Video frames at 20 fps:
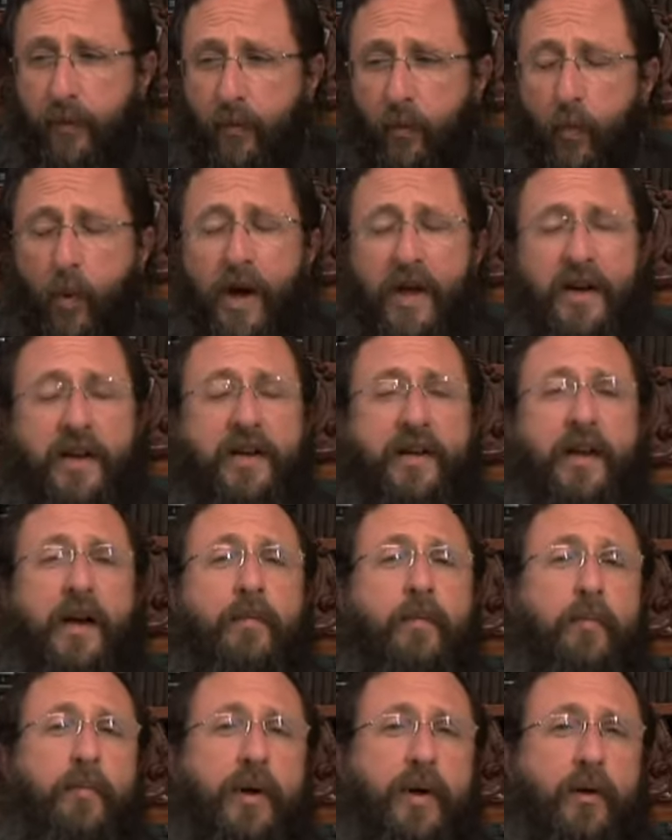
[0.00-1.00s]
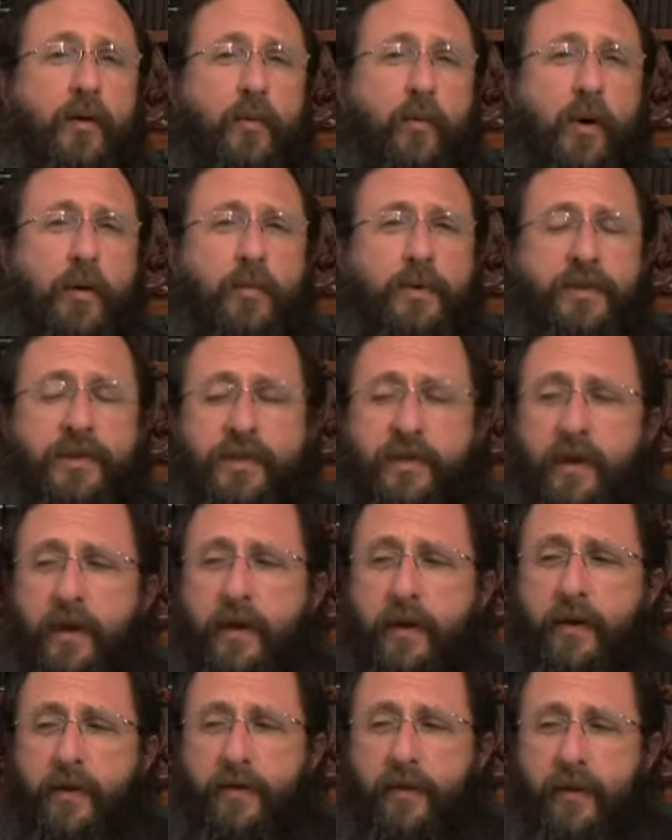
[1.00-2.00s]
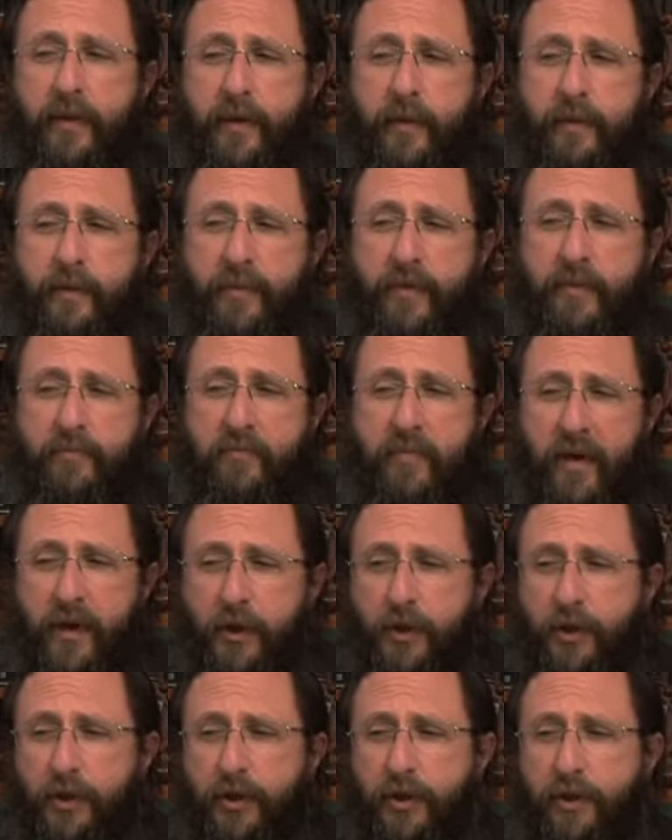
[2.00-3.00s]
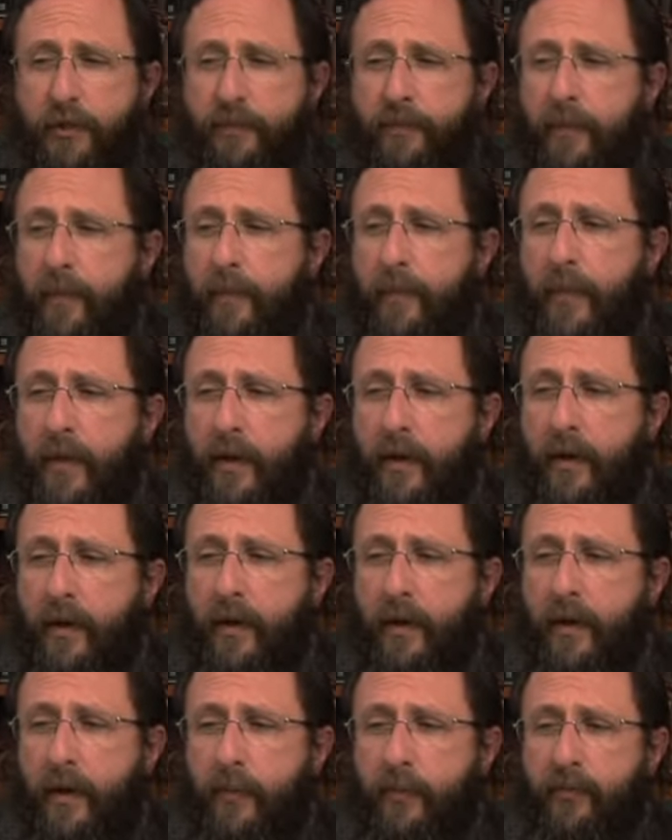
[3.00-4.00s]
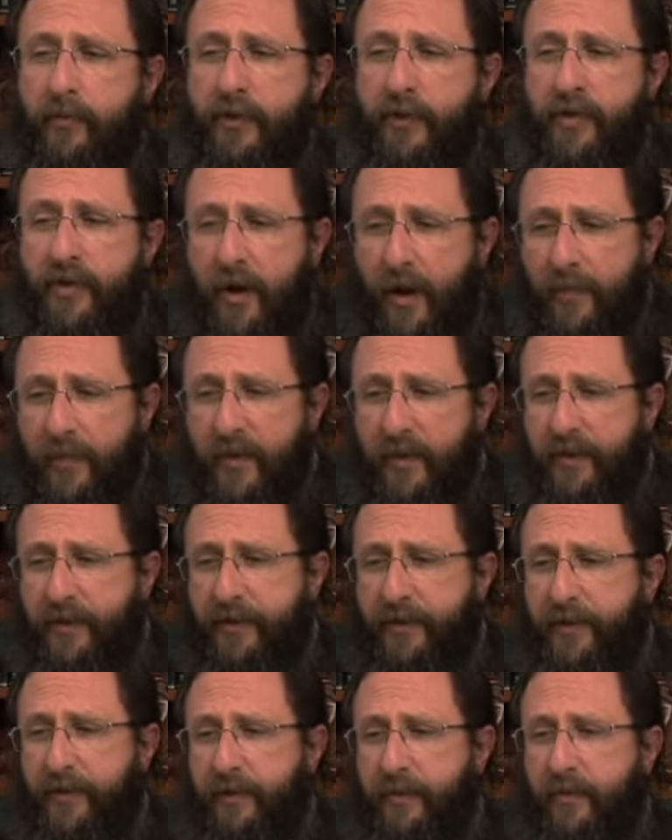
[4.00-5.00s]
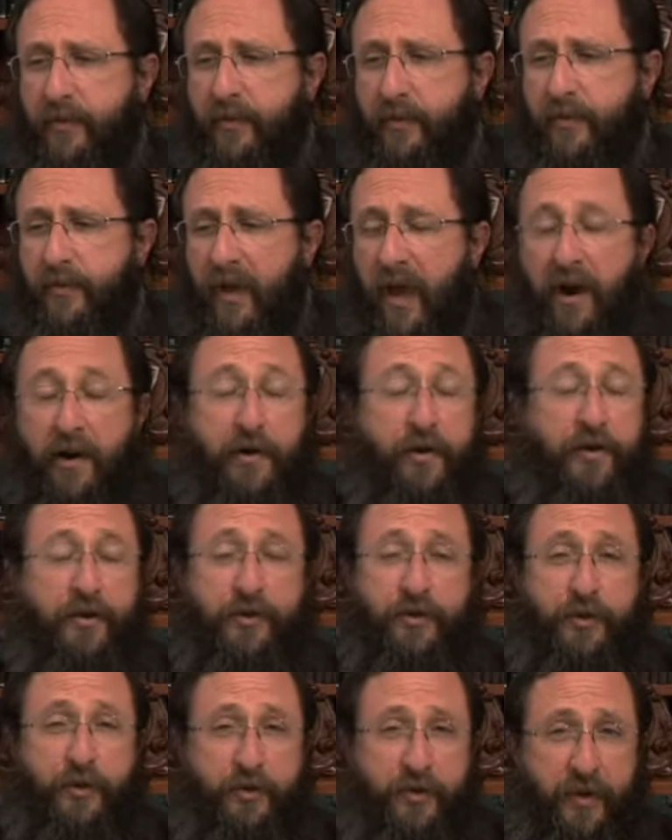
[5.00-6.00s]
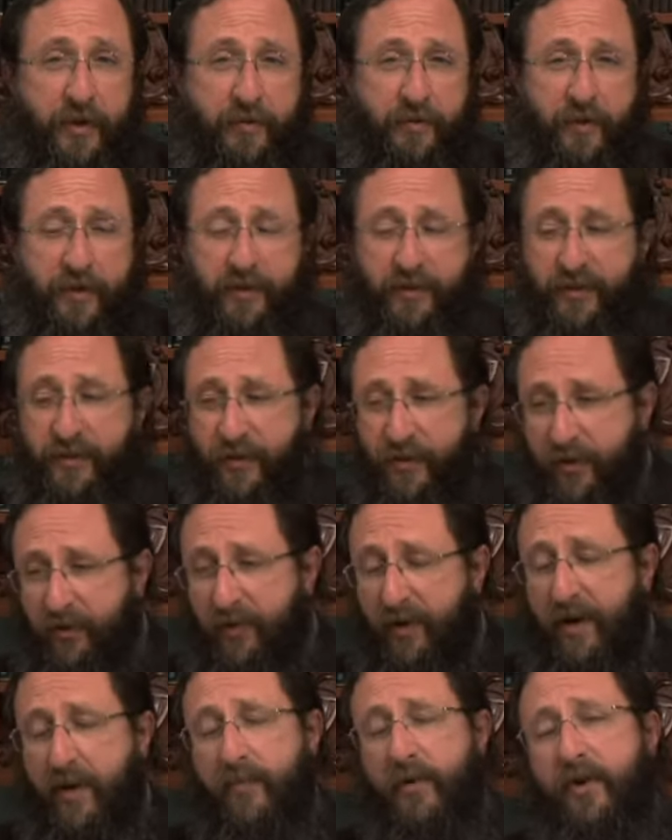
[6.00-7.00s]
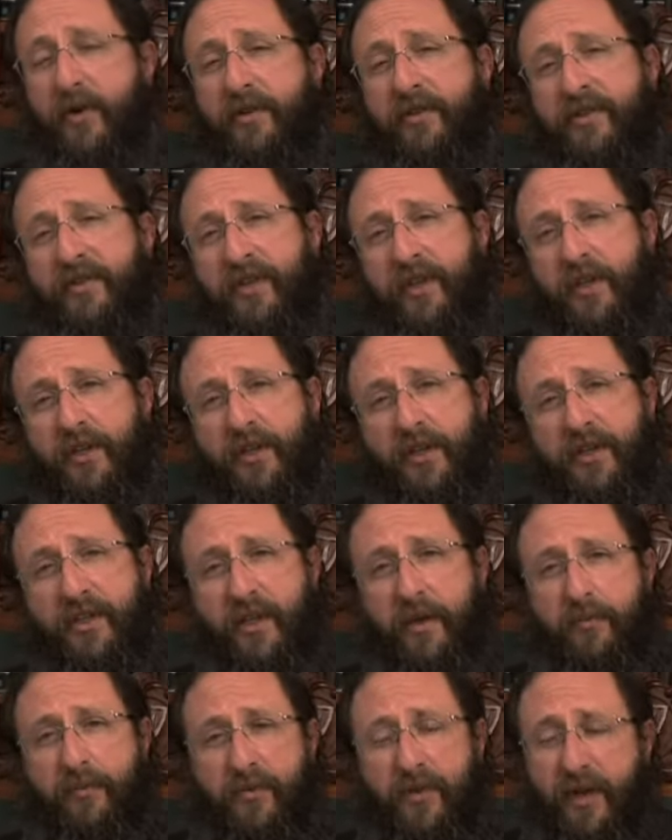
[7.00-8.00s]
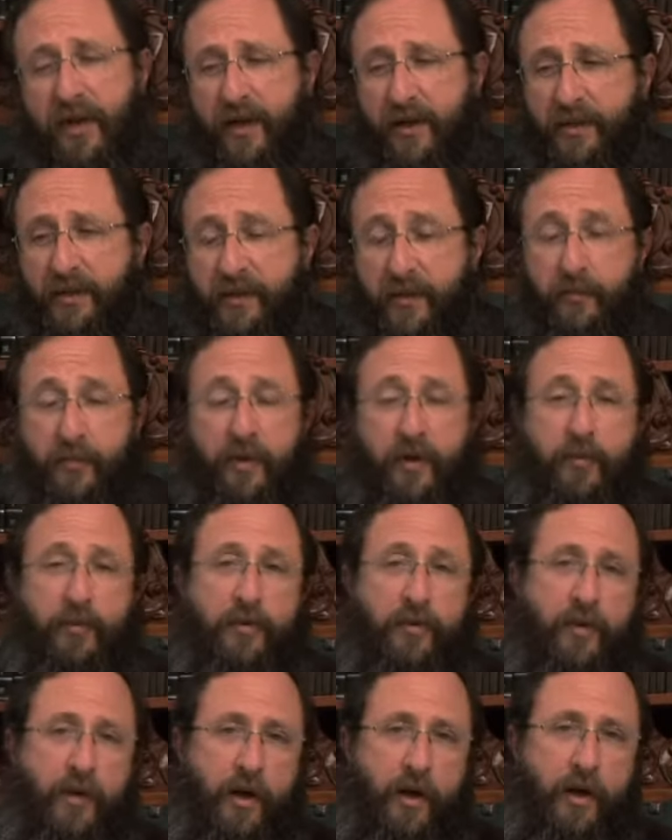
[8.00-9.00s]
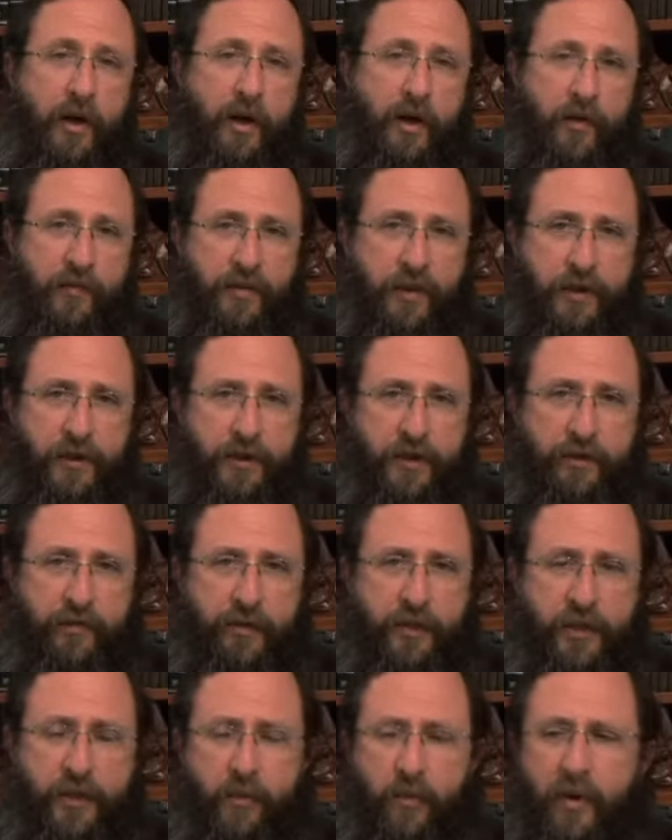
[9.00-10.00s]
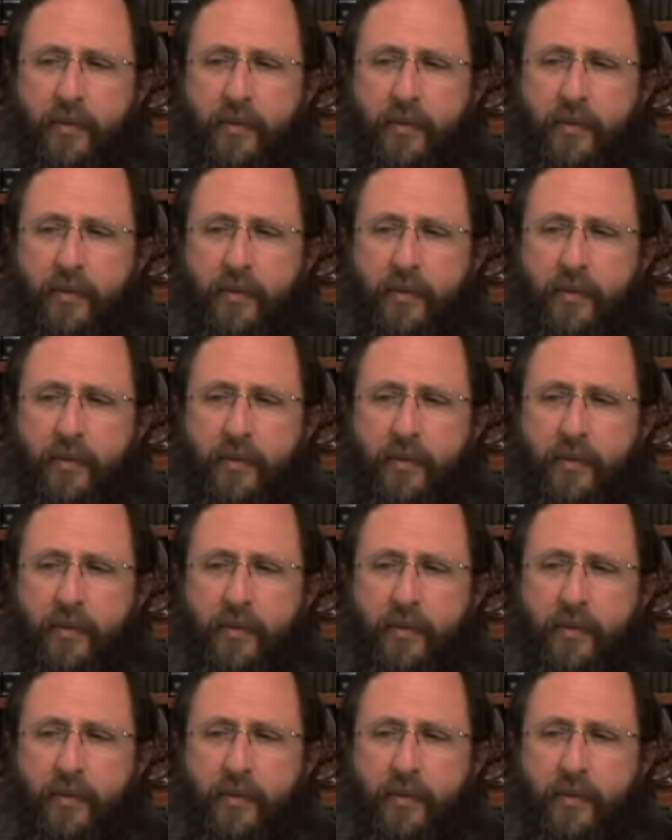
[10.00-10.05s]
why did it come about? What was the major predominant character trait that is described by our sages that apply to the people of that generation?